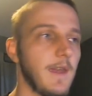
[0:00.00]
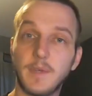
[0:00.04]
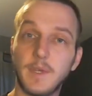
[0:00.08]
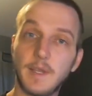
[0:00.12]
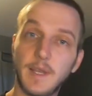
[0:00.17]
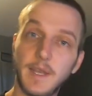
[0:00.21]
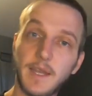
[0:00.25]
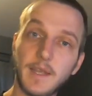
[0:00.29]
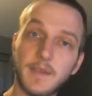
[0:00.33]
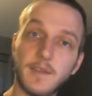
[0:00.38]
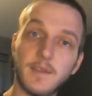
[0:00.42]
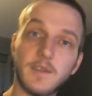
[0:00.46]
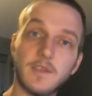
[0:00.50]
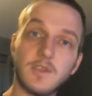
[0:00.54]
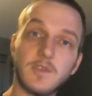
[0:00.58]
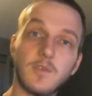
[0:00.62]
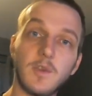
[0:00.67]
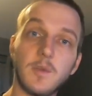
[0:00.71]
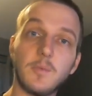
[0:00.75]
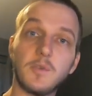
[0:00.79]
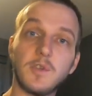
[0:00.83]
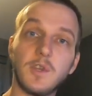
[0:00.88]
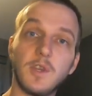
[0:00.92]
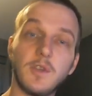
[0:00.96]
link in the
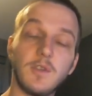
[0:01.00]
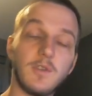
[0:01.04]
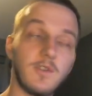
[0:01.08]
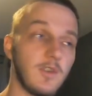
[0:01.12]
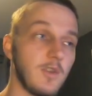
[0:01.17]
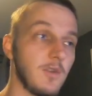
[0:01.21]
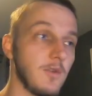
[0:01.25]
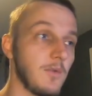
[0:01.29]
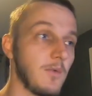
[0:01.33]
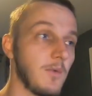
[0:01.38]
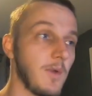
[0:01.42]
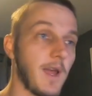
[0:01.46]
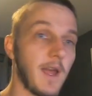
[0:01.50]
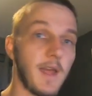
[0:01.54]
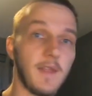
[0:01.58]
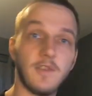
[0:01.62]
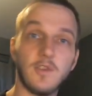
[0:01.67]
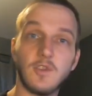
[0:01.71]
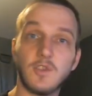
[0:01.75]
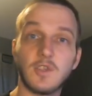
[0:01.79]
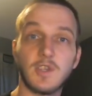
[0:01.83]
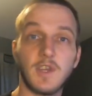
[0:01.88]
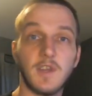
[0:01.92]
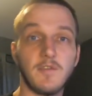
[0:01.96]
description to the
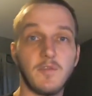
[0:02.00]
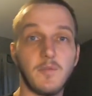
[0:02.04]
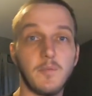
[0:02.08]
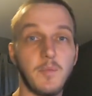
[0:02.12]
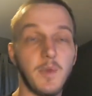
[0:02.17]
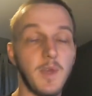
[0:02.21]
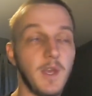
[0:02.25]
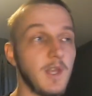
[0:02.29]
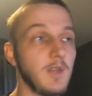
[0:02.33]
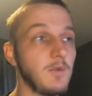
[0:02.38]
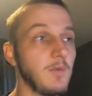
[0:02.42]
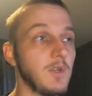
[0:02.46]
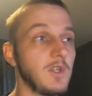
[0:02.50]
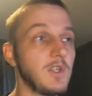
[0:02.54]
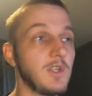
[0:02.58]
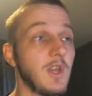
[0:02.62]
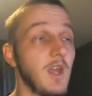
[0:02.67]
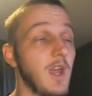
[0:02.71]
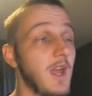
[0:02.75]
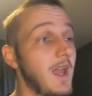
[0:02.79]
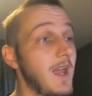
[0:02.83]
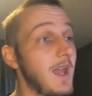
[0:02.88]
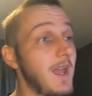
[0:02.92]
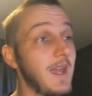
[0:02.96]
Just Given page, which
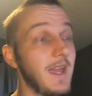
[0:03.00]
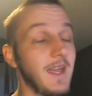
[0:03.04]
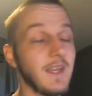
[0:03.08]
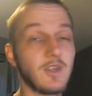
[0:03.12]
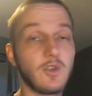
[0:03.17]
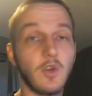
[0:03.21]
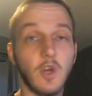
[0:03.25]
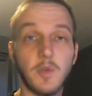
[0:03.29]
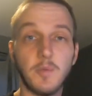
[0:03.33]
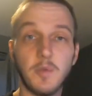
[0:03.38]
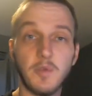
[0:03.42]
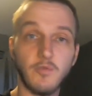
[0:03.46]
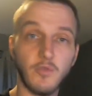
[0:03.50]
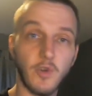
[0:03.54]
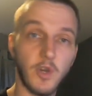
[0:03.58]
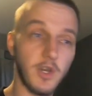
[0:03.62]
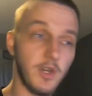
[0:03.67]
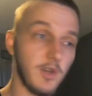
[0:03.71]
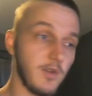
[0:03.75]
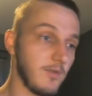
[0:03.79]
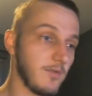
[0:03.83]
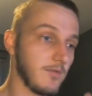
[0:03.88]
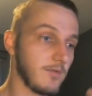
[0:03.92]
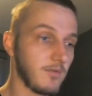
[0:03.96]
it's going to be
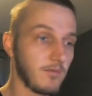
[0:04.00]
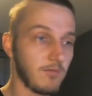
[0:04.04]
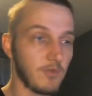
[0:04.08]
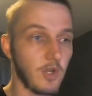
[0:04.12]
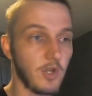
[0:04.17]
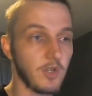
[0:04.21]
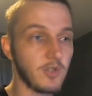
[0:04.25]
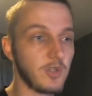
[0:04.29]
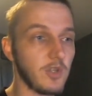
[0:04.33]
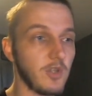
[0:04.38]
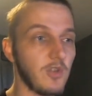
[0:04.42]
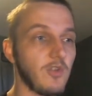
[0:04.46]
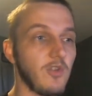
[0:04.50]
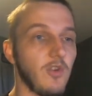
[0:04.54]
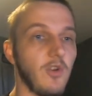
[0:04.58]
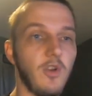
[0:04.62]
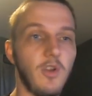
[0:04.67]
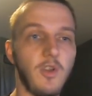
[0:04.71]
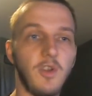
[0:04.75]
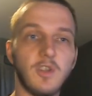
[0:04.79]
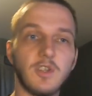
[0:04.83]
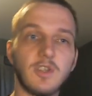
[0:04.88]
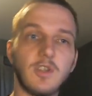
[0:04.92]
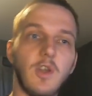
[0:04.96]
running constant
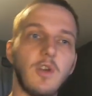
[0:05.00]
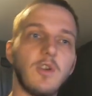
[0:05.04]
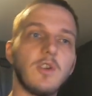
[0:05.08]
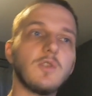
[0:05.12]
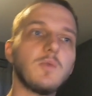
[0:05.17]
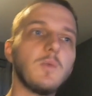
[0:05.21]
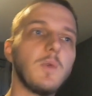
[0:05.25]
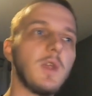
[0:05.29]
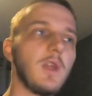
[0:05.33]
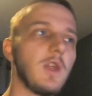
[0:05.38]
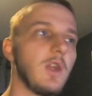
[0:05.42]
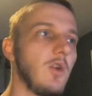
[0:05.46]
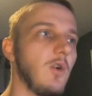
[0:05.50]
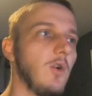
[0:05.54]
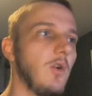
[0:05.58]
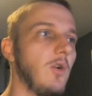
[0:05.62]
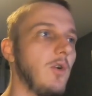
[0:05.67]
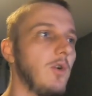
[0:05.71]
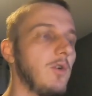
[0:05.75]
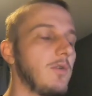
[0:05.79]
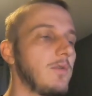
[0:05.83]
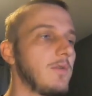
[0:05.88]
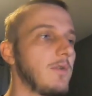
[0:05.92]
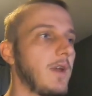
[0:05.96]
total as long as we can
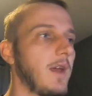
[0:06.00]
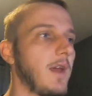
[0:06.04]
go,